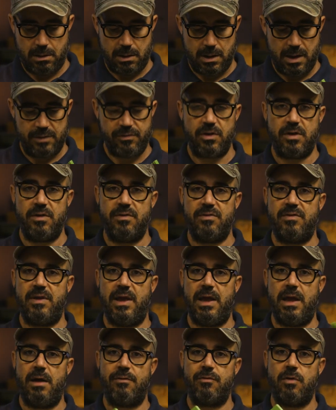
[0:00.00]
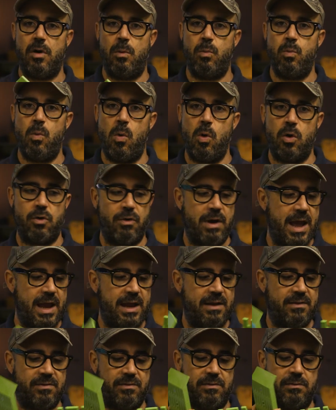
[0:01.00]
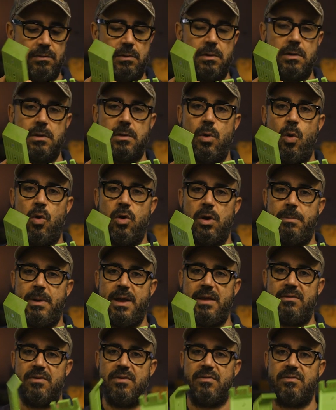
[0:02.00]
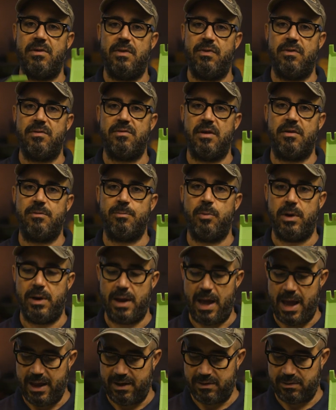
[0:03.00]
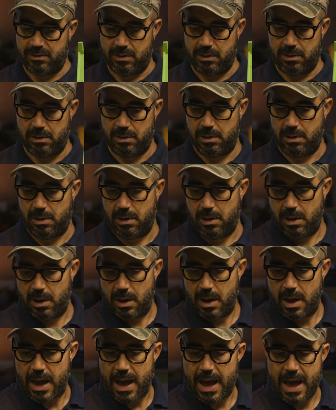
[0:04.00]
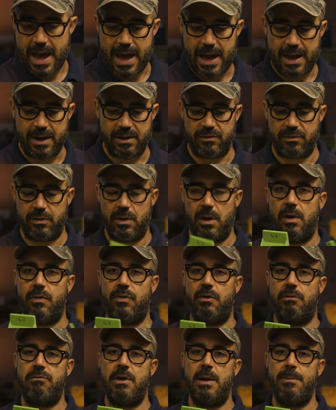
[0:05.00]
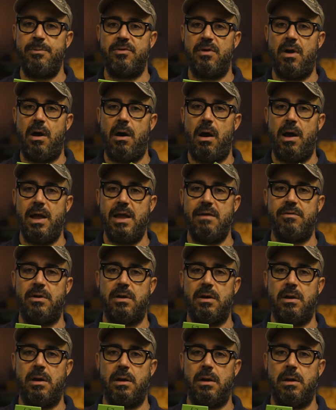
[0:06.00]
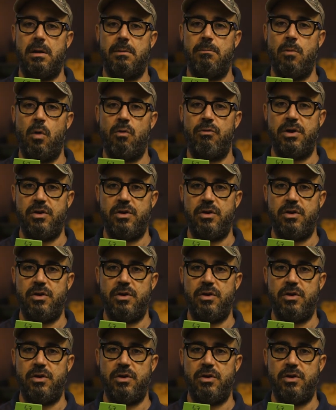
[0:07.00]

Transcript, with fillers: As you can see, I've got war grades corner pieces in the 6.8 and the ribs are even more